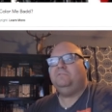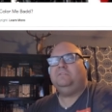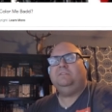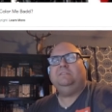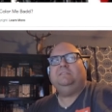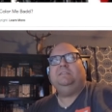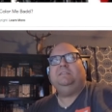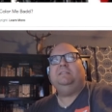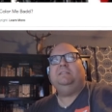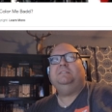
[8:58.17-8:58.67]

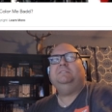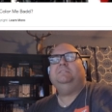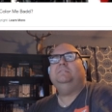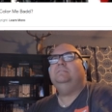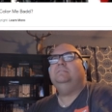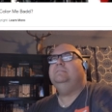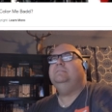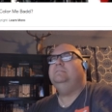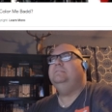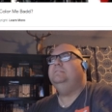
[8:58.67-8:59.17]

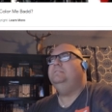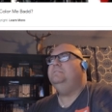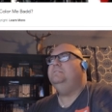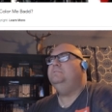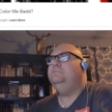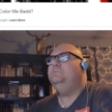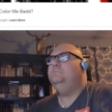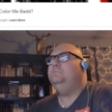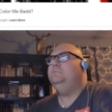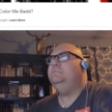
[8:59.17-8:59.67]
cassettes
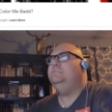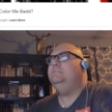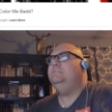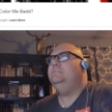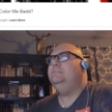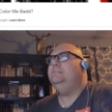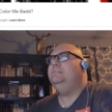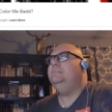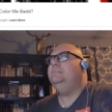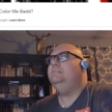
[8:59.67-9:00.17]
switched to
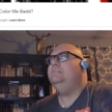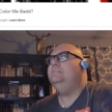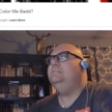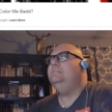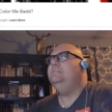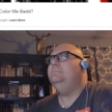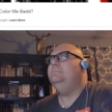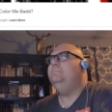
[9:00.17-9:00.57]
CDs